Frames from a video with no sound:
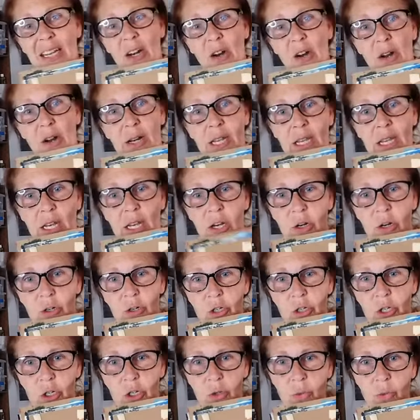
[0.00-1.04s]
it on here
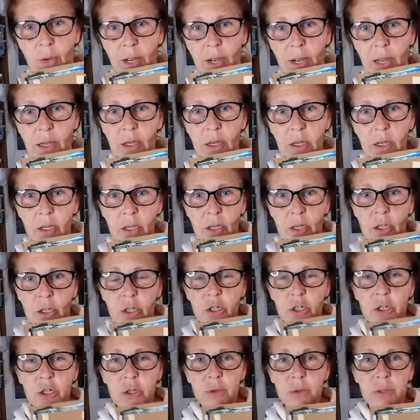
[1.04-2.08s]
to uh,
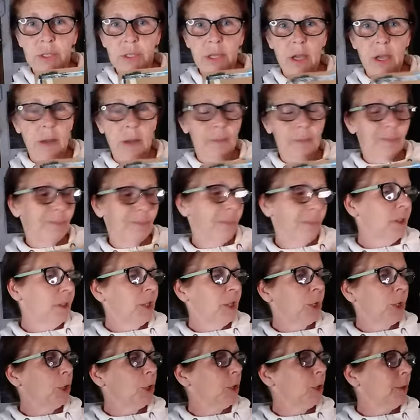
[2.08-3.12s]
do some
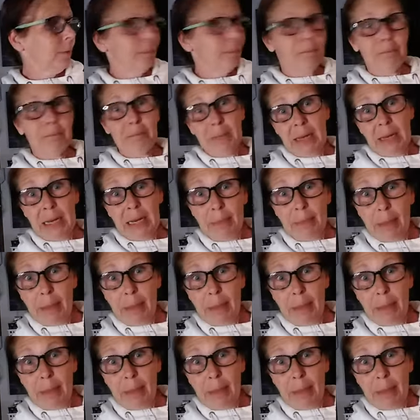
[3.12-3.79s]
little mini